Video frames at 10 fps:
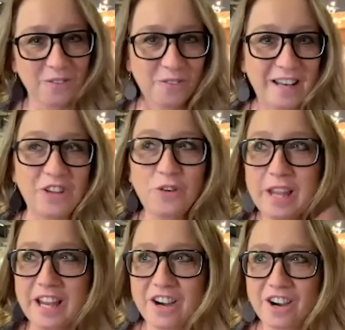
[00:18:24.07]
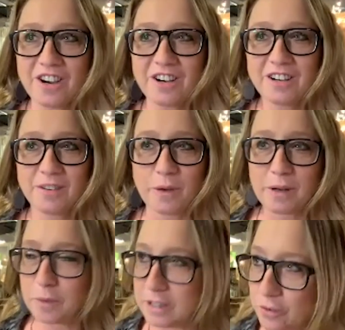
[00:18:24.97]
when you hear
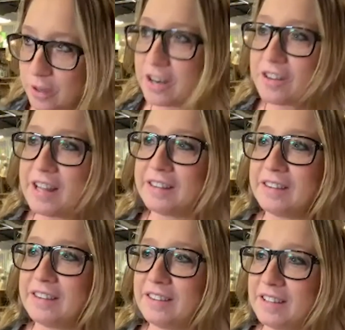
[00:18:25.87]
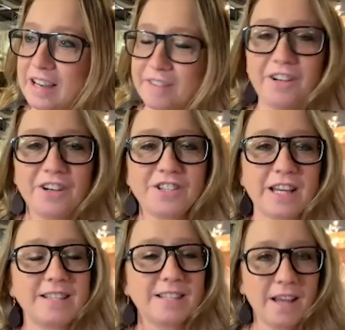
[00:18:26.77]
that the governor
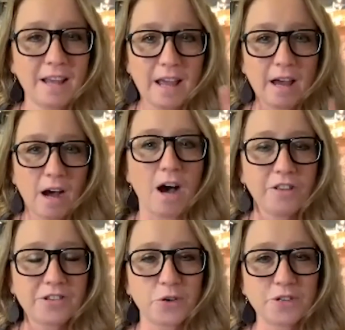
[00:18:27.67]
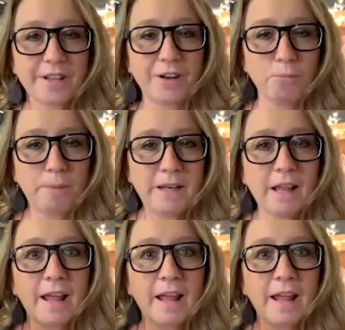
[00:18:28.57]
says all the stores can open,